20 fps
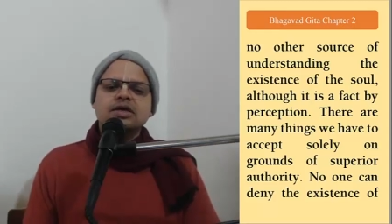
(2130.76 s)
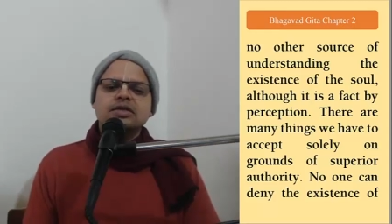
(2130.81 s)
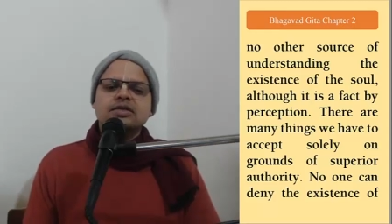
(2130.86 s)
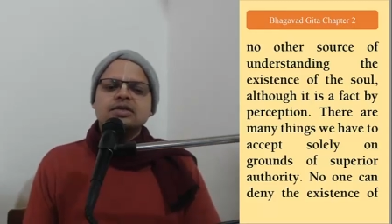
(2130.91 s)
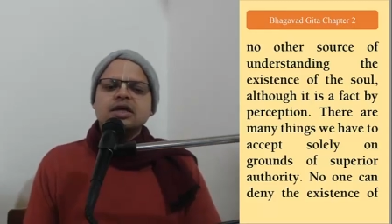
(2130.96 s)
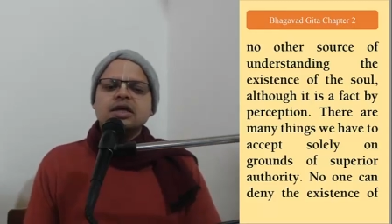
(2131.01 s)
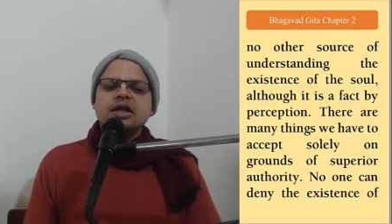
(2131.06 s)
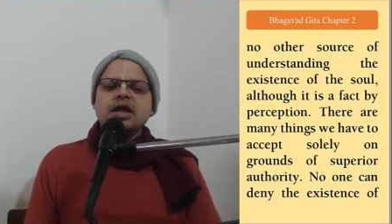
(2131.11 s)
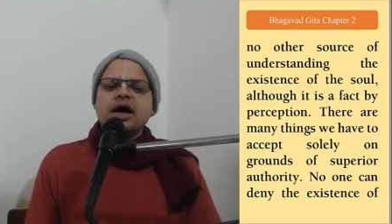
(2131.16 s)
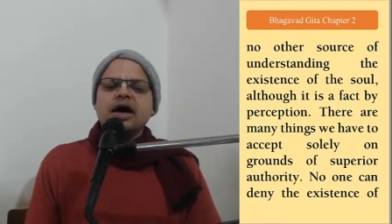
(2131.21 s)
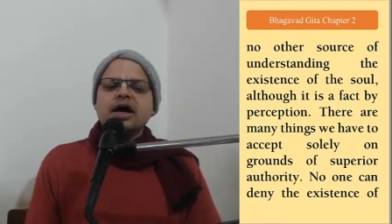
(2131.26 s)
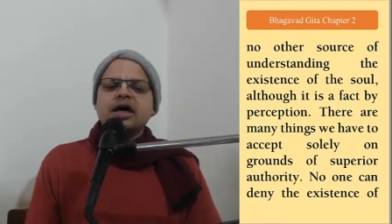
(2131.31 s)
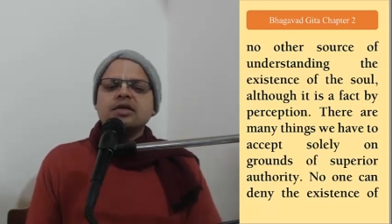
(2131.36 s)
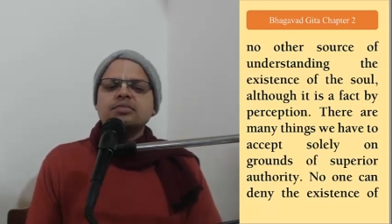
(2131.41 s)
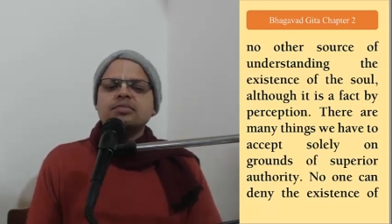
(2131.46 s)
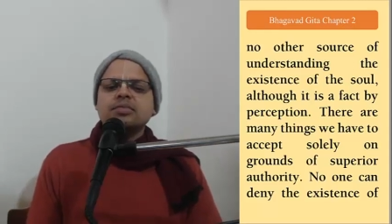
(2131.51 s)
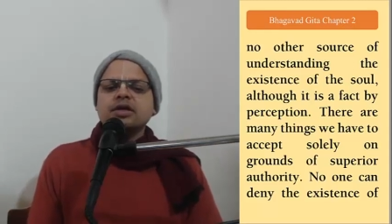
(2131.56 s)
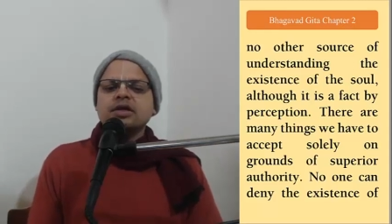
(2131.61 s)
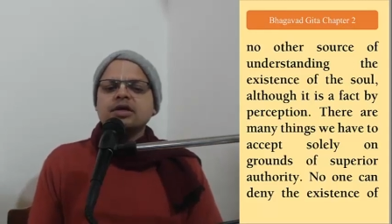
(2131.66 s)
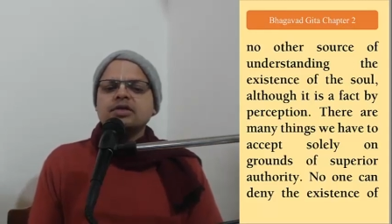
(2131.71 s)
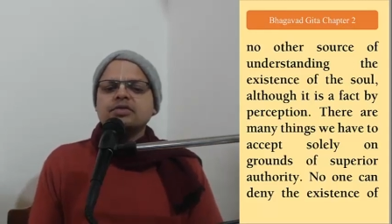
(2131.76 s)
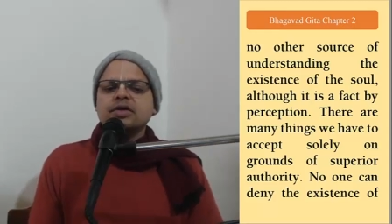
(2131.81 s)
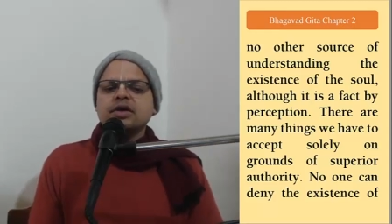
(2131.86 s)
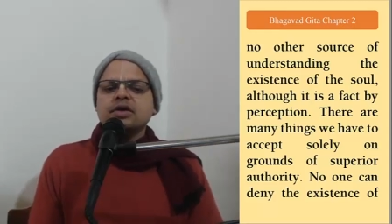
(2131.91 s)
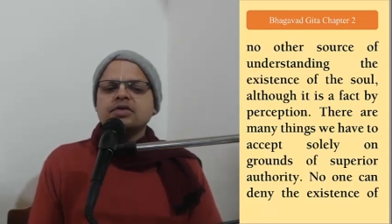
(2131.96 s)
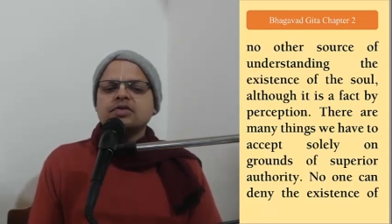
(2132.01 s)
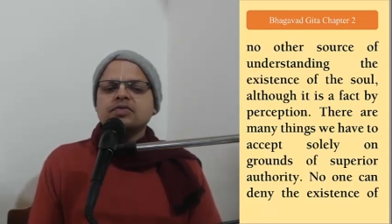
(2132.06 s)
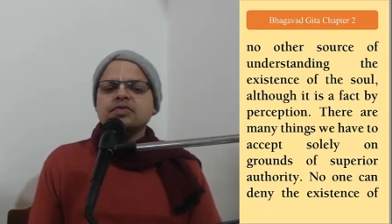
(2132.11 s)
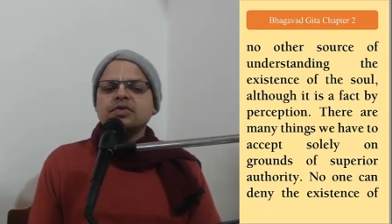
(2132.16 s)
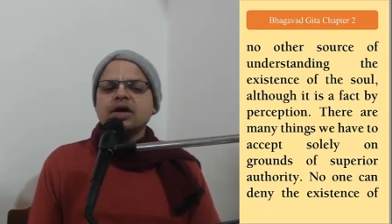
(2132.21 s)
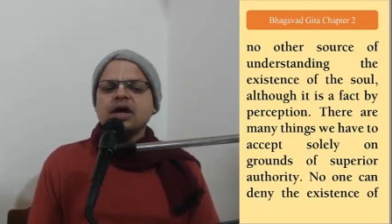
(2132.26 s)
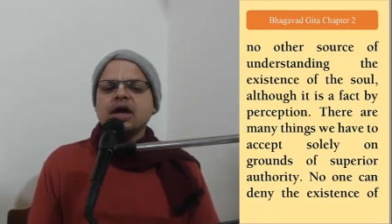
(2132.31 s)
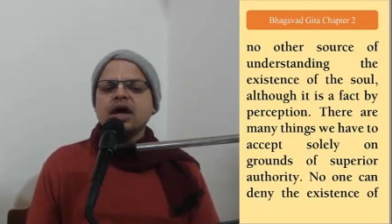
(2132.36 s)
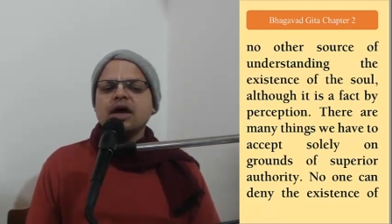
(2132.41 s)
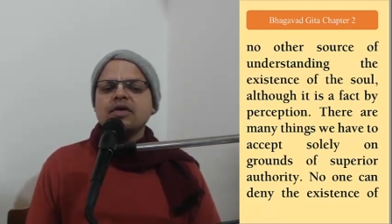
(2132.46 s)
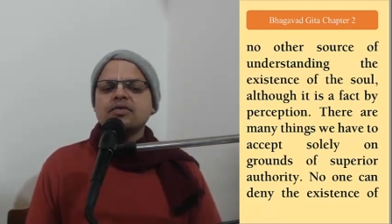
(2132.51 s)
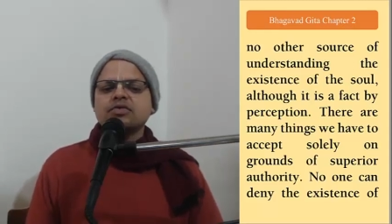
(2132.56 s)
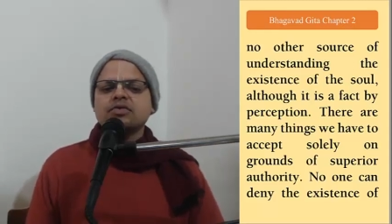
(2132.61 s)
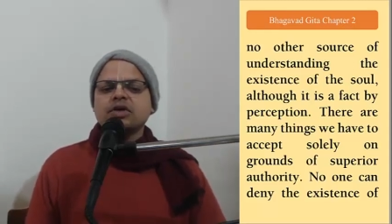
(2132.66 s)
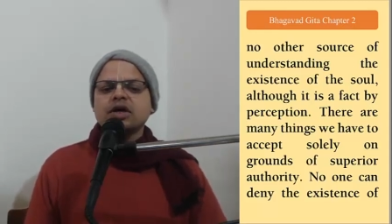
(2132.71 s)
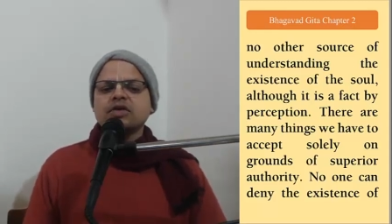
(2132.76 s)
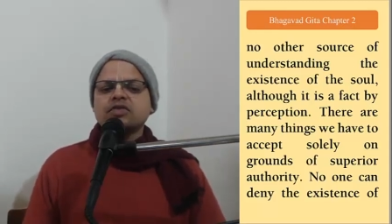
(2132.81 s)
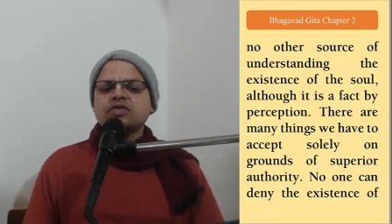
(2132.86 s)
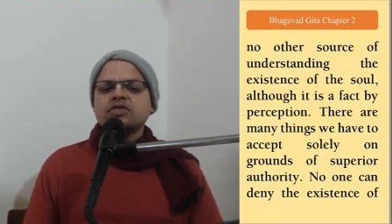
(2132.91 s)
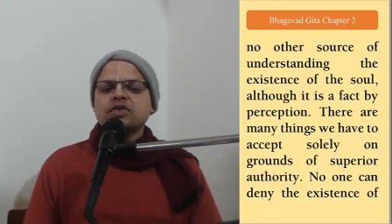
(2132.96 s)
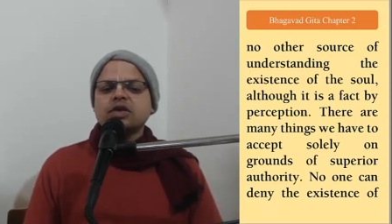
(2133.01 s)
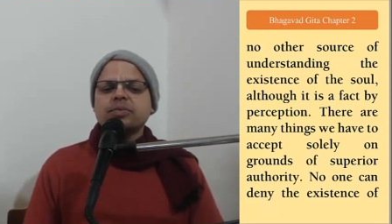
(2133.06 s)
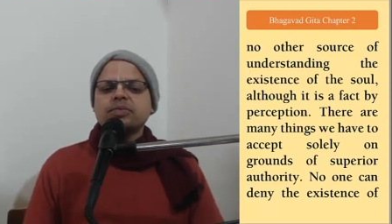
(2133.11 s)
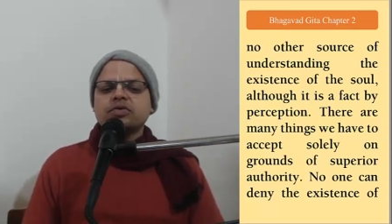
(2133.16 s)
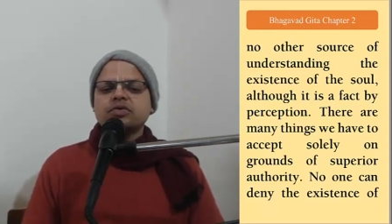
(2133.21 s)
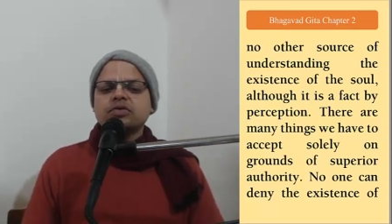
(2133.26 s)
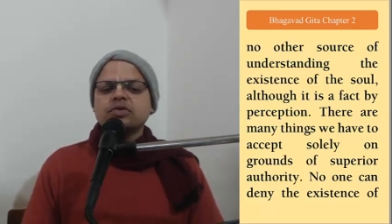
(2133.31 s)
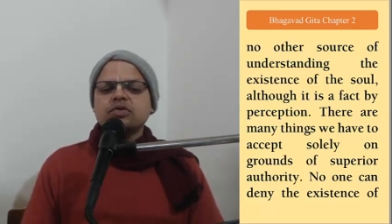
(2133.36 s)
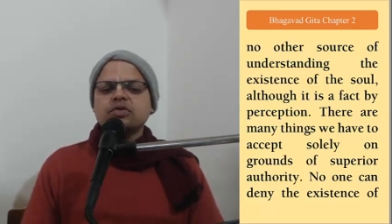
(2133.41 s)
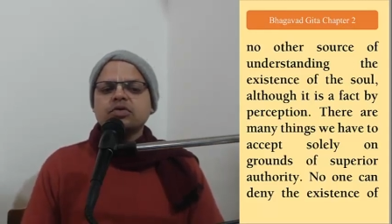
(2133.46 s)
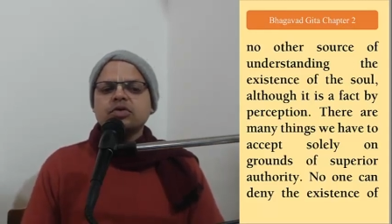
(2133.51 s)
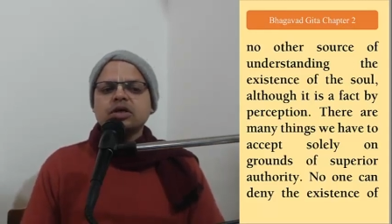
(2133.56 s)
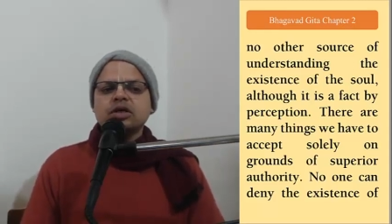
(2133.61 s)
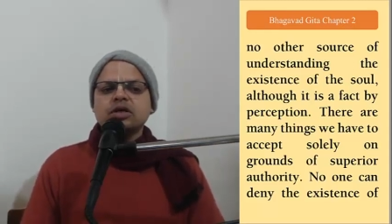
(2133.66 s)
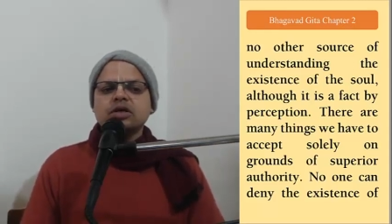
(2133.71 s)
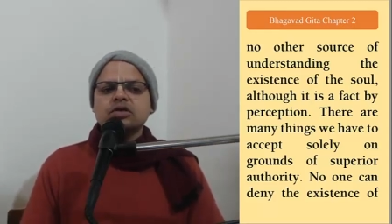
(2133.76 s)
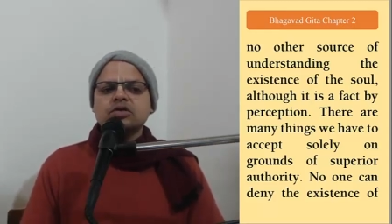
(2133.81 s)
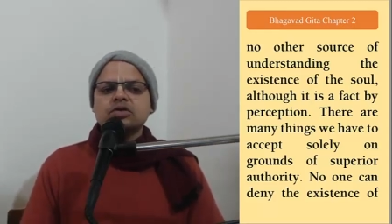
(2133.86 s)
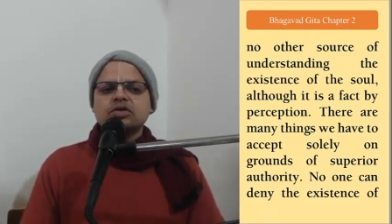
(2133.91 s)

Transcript: There are many things we have to accept slowly,